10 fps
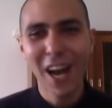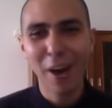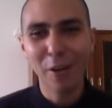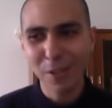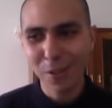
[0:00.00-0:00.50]

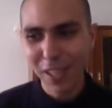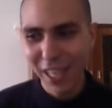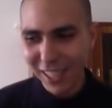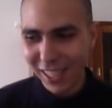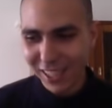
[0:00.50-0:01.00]
I was
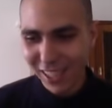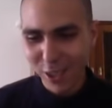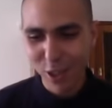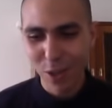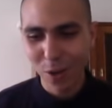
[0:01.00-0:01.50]
already in
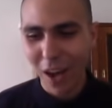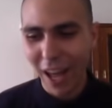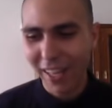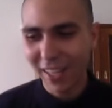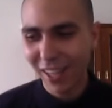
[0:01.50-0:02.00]
that show,
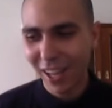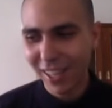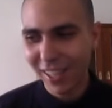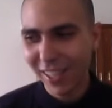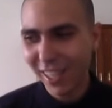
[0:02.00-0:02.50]
and like